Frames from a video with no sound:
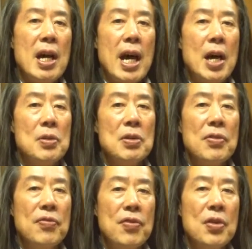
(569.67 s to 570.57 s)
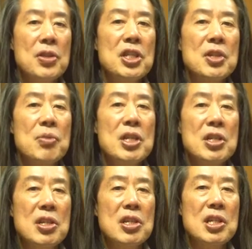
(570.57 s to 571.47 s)
out to the furthest
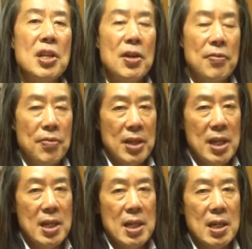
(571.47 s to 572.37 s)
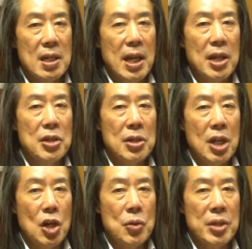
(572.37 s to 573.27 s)
reaches of the Kenyan
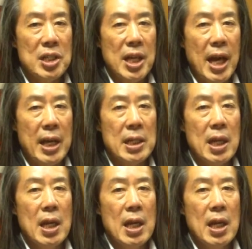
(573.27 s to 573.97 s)
countryside.